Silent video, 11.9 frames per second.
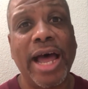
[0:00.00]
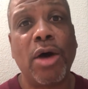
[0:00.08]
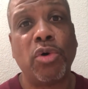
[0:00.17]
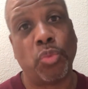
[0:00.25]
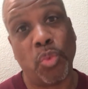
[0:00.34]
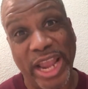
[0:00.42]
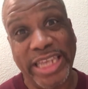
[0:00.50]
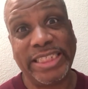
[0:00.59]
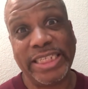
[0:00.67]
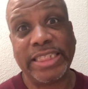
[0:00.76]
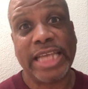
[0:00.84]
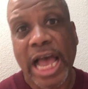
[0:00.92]
out
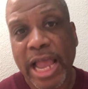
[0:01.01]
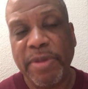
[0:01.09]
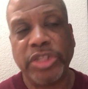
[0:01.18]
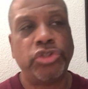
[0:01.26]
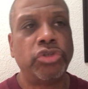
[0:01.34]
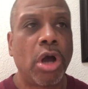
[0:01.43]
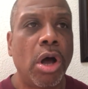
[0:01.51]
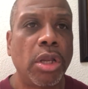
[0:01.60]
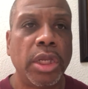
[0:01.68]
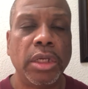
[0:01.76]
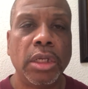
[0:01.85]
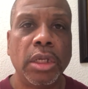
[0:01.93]
wasting time, as you
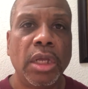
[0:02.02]
call it,